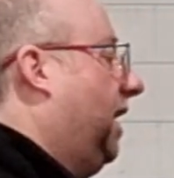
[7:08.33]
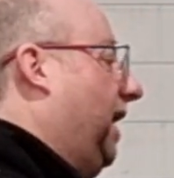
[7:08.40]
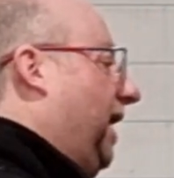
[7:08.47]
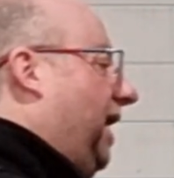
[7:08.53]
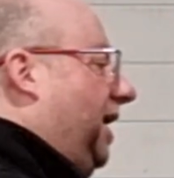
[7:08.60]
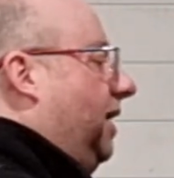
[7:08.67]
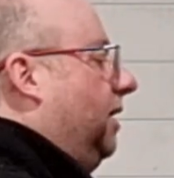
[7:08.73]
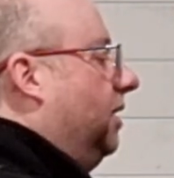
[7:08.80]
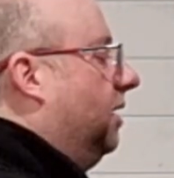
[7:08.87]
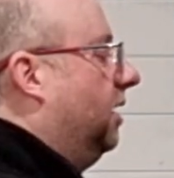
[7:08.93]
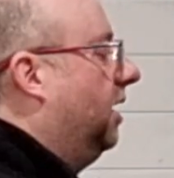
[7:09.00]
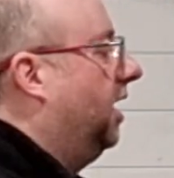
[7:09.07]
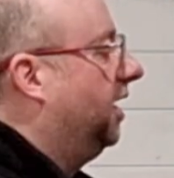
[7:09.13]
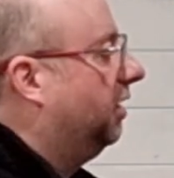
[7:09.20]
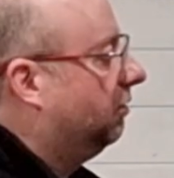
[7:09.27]
in
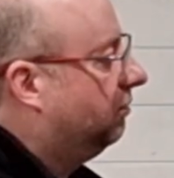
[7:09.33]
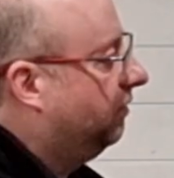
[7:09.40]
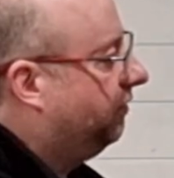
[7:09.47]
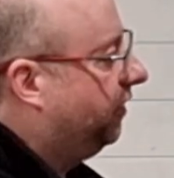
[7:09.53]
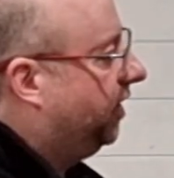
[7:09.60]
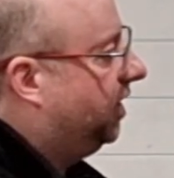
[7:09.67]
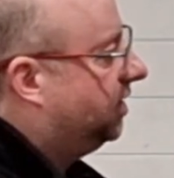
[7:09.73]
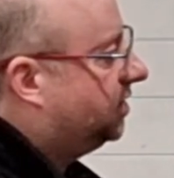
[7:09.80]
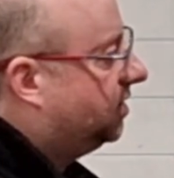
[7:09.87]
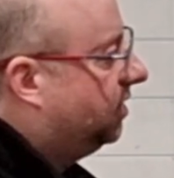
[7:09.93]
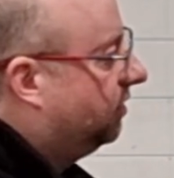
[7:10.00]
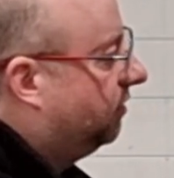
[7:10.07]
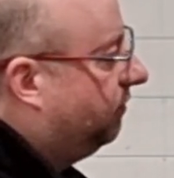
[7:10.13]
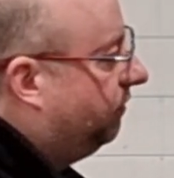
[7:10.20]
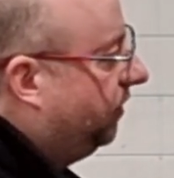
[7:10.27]
and it will reverse
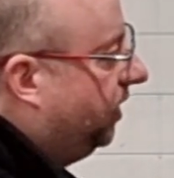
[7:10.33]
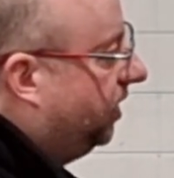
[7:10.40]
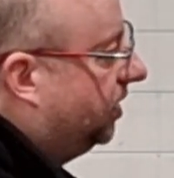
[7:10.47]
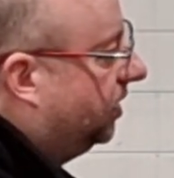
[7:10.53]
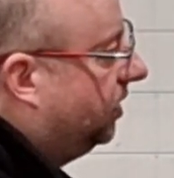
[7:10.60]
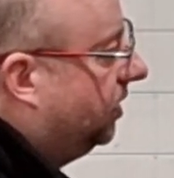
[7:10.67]
the feed.